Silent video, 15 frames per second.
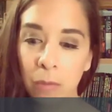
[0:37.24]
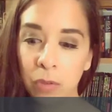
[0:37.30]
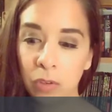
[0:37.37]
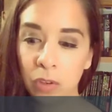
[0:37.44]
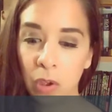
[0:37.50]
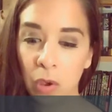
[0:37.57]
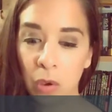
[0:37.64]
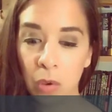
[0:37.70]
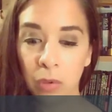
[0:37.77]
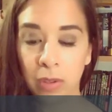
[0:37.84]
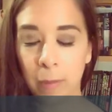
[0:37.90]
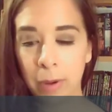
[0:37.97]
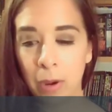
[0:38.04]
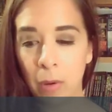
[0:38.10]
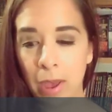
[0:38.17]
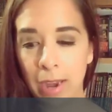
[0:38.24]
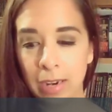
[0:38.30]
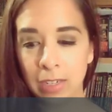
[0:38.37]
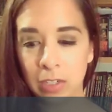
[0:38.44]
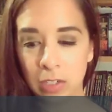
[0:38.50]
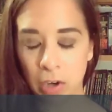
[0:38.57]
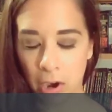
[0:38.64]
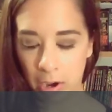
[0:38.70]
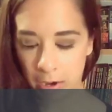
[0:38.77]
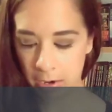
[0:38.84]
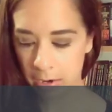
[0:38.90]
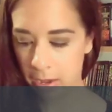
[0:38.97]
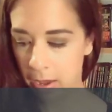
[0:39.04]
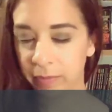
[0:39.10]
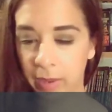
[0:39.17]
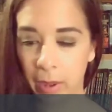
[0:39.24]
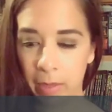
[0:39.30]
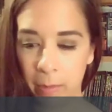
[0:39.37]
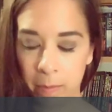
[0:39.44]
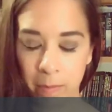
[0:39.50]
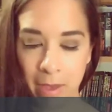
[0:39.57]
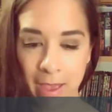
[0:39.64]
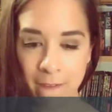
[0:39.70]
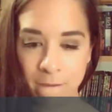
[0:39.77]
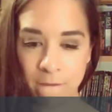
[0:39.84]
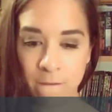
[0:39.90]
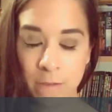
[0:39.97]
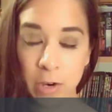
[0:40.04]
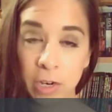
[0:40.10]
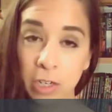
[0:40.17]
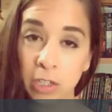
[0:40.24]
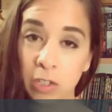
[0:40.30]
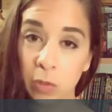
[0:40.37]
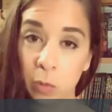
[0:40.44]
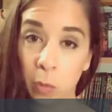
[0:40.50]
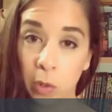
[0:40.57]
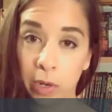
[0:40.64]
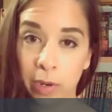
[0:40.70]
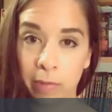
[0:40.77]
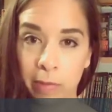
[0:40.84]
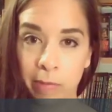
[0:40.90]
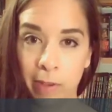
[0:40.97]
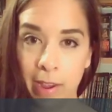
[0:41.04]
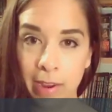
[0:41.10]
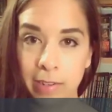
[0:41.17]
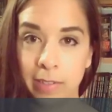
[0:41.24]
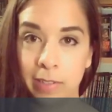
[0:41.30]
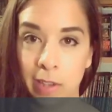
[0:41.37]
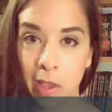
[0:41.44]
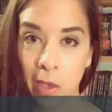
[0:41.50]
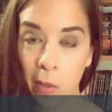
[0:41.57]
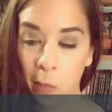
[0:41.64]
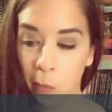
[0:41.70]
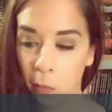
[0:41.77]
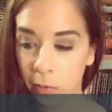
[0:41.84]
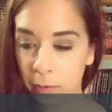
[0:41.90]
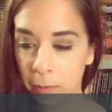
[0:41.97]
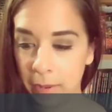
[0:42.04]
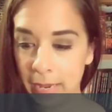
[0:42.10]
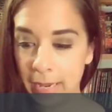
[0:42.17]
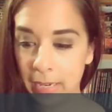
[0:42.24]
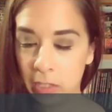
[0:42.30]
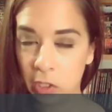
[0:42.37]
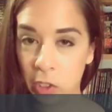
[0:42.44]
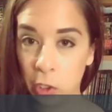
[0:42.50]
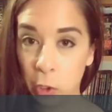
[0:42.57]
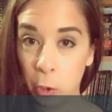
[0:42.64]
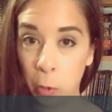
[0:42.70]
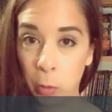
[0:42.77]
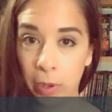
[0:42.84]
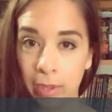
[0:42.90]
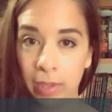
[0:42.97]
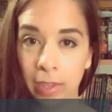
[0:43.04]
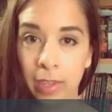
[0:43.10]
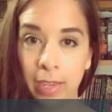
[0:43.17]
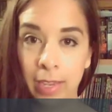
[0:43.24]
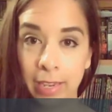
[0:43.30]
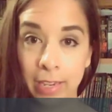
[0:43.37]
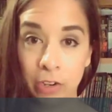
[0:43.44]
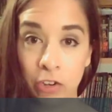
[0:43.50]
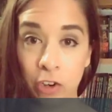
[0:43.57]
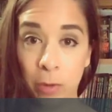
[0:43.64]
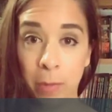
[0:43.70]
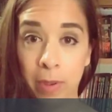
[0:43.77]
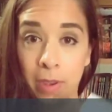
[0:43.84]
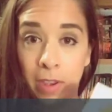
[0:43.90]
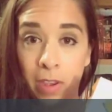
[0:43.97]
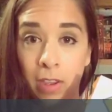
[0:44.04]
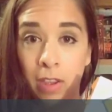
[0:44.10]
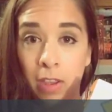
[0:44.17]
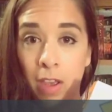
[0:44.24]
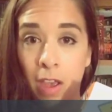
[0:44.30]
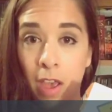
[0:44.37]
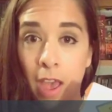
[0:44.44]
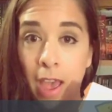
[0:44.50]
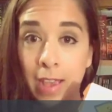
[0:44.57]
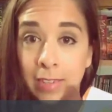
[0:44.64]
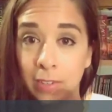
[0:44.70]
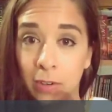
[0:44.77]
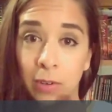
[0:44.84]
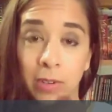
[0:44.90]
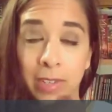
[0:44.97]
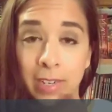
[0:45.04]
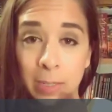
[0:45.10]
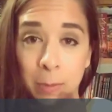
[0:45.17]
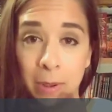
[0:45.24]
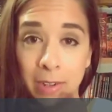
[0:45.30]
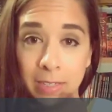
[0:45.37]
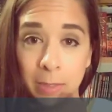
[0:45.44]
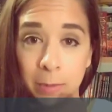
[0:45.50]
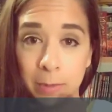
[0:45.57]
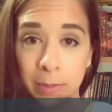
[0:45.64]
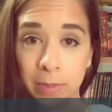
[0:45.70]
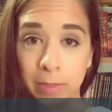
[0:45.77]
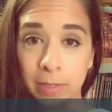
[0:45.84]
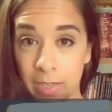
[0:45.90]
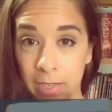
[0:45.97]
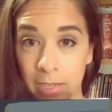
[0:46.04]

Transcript: So let me go ahead and start. My first word of advice would be to get your book as early as possible.